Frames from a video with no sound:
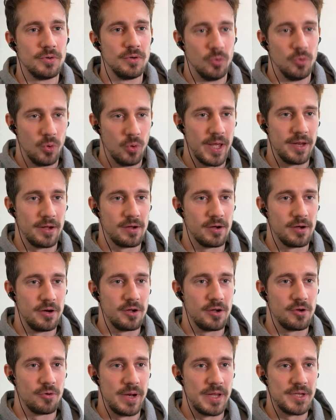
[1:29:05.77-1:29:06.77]
who had a
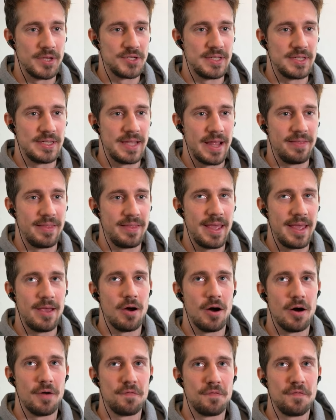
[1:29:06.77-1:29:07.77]
cardiac arrest that they
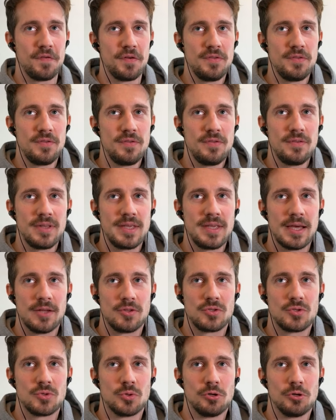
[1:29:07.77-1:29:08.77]
often
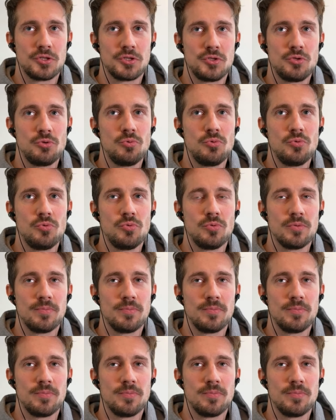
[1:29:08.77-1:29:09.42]
get told to